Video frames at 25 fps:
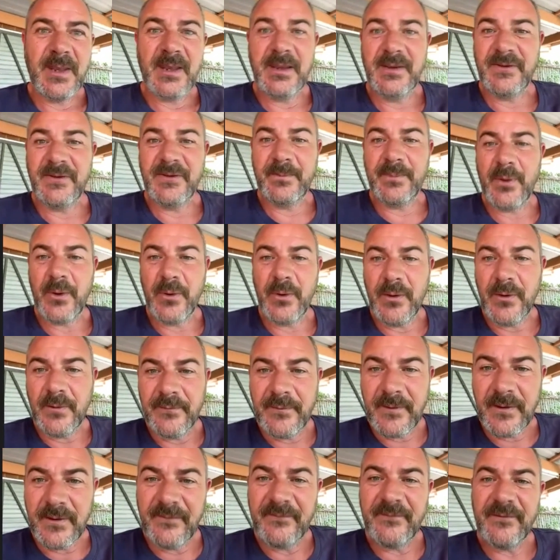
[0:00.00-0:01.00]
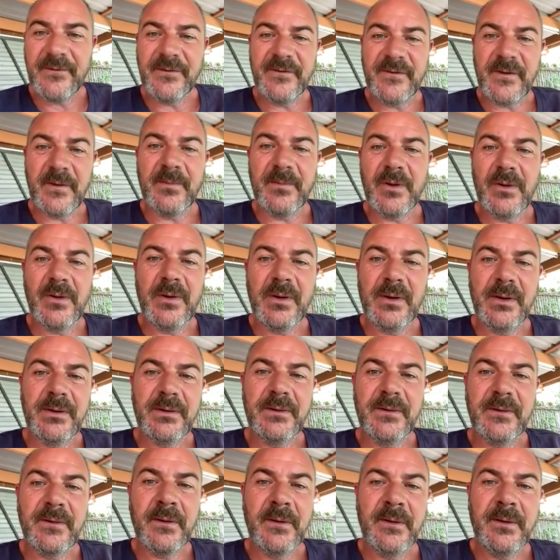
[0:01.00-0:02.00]
is perfect for some
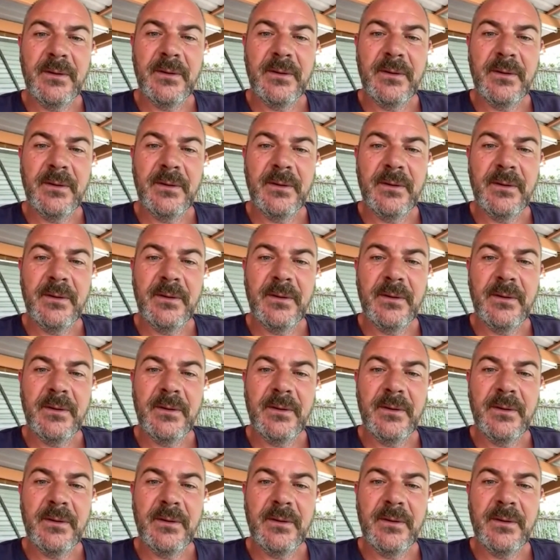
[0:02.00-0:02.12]
clients.